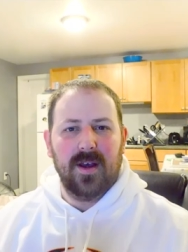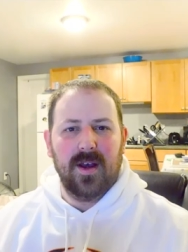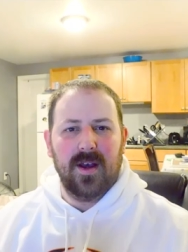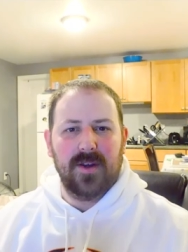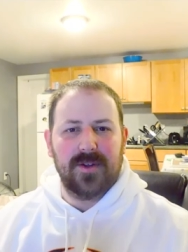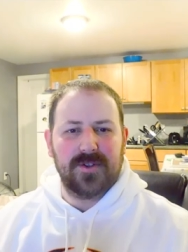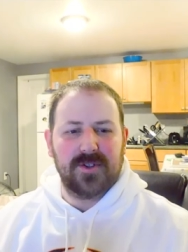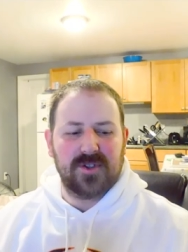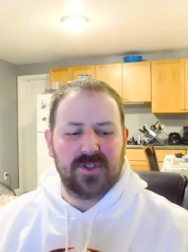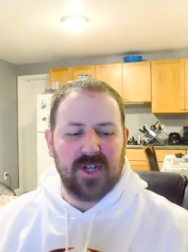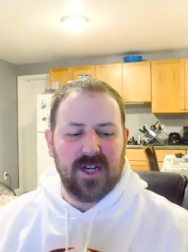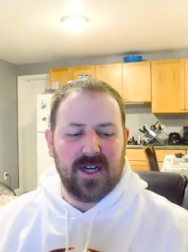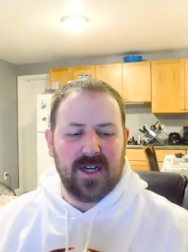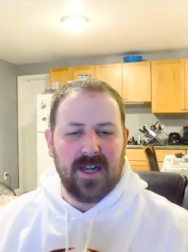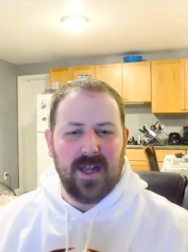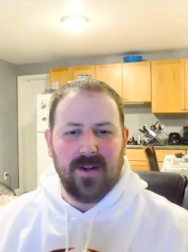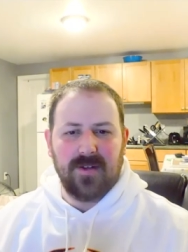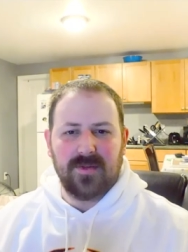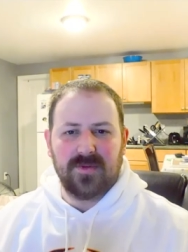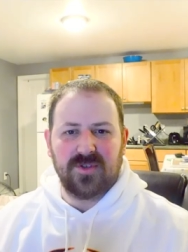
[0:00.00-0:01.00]
you should check
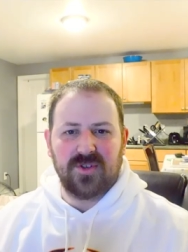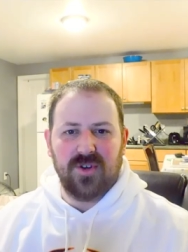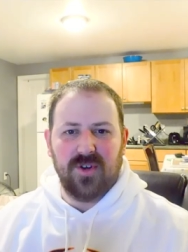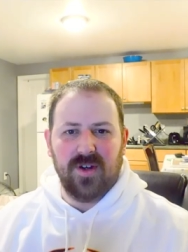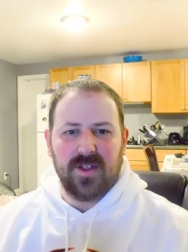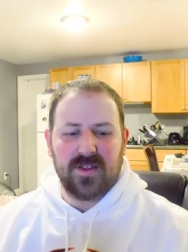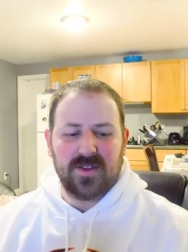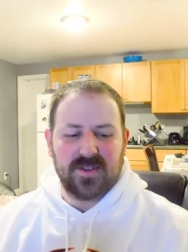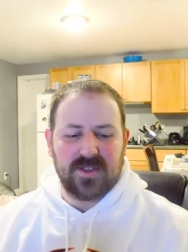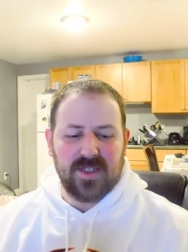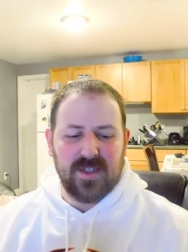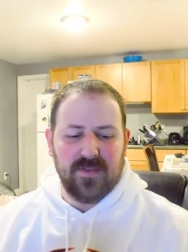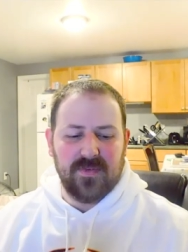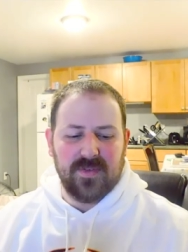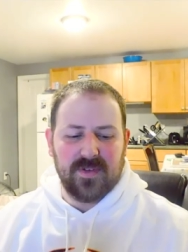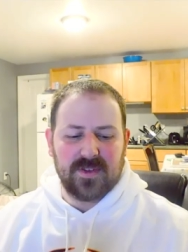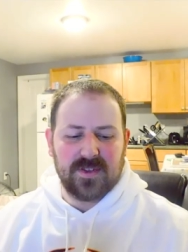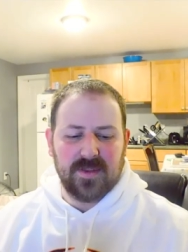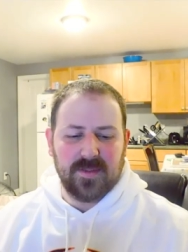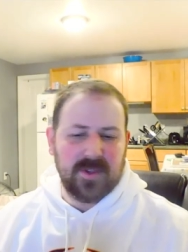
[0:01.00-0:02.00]
it out and join it, see
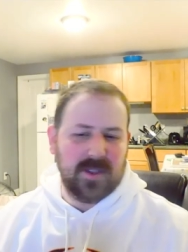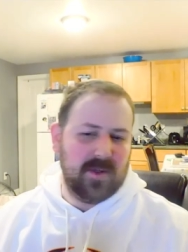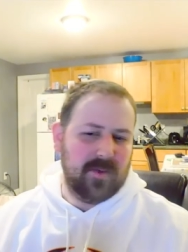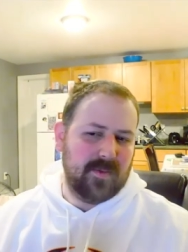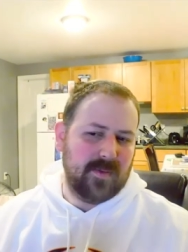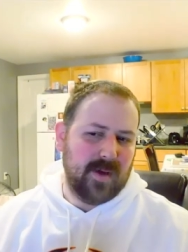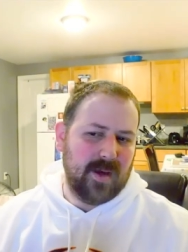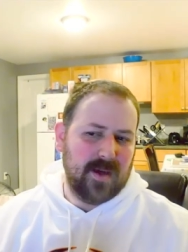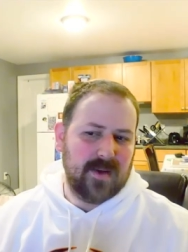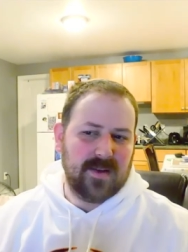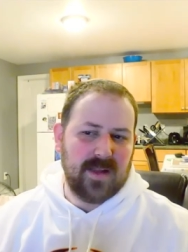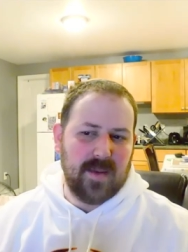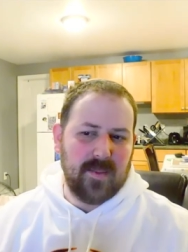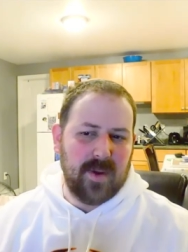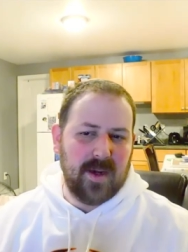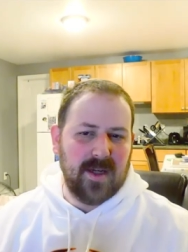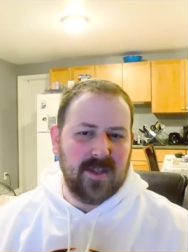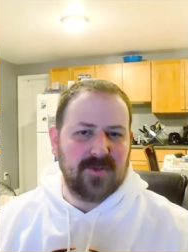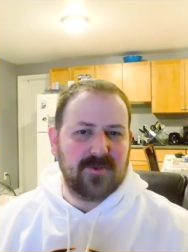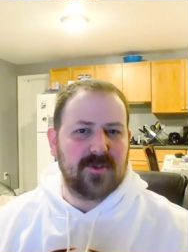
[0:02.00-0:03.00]
if it's something you that
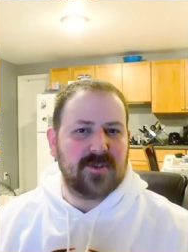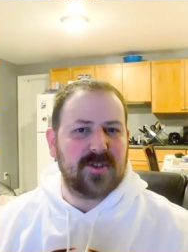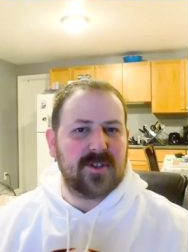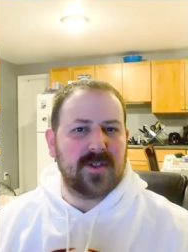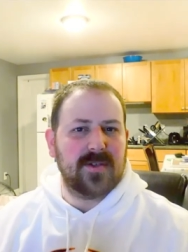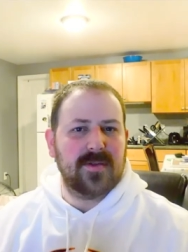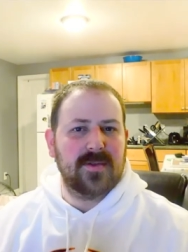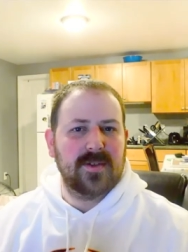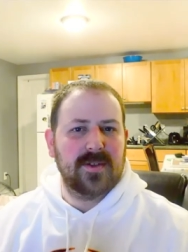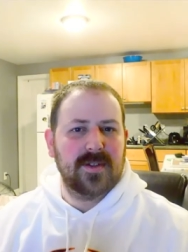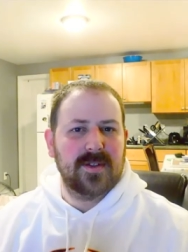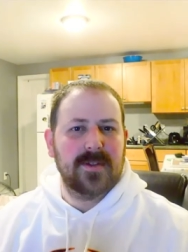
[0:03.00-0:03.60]
might interest you.